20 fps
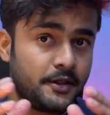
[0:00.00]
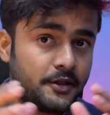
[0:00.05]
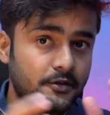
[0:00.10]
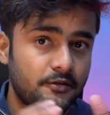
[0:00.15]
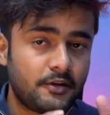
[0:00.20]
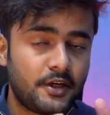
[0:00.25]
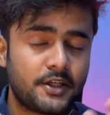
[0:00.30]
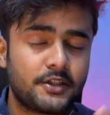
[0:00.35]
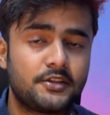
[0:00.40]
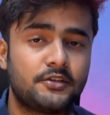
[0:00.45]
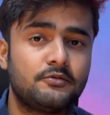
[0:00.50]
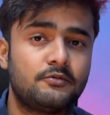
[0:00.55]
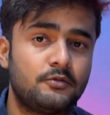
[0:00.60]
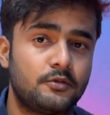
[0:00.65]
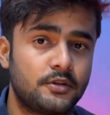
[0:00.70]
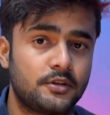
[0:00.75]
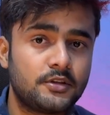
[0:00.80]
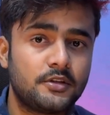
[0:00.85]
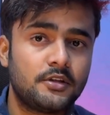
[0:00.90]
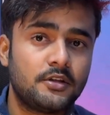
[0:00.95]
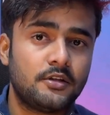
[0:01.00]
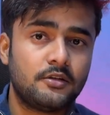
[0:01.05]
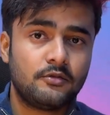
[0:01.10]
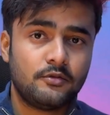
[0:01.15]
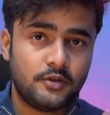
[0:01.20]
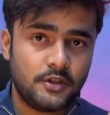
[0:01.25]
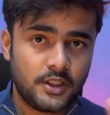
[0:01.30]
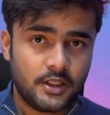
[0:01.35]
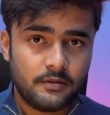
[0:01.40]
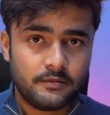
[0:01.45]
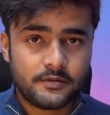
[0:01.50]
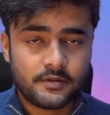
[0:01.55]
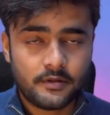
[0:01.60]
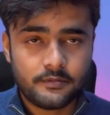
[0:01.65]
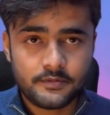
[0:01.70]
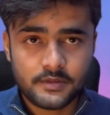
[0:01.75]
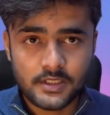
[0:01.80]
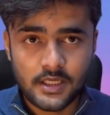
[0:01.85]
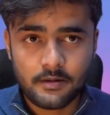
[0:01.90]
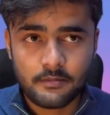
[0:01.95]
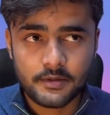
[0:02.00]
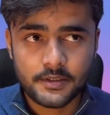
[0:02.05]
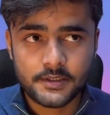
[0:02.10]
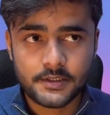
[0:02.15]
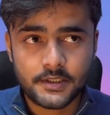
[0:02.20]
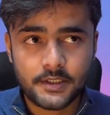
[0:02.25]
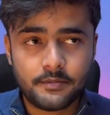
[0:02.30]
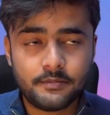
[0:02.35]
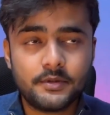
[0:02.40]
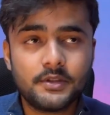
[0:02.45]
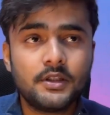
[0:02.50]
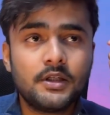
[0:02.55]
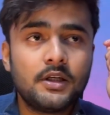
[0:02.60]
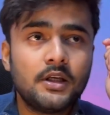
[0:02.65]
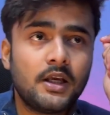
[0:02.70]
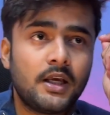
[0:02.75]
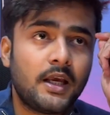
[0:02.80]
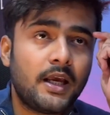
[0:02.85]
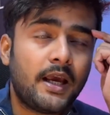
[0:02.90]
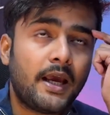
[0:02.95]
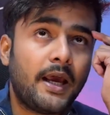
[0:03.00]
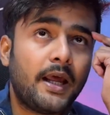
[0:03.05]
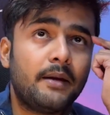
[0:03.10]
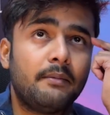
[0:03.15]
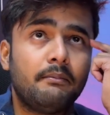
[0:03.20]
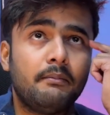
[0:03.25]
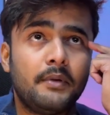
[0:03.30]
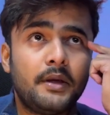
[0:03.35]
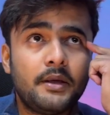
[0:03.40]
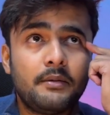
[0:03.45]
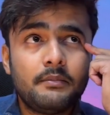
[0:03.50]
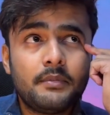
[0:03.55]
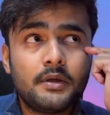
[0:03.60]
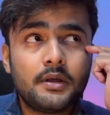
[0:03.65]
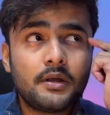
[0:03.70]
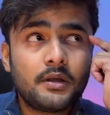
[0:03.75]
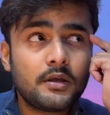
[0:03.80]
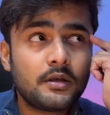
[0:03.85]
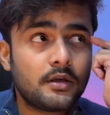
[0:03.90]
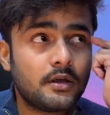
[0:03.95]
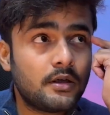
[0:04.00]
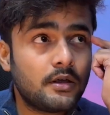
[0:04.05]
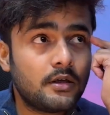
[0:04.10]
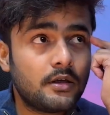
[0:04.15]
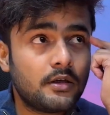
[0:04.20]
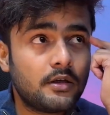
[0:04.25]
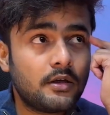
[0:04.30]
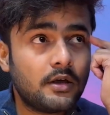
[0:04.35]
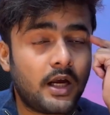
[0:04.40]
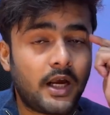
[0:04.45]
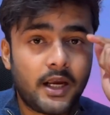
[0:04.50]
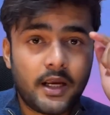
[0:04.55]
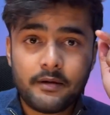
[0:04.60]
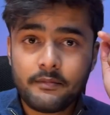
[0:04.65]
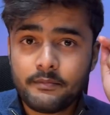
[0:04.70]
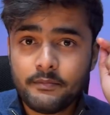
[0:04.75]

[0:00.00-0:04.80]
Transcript: interaction works with the help of JavaScript. And maybe I have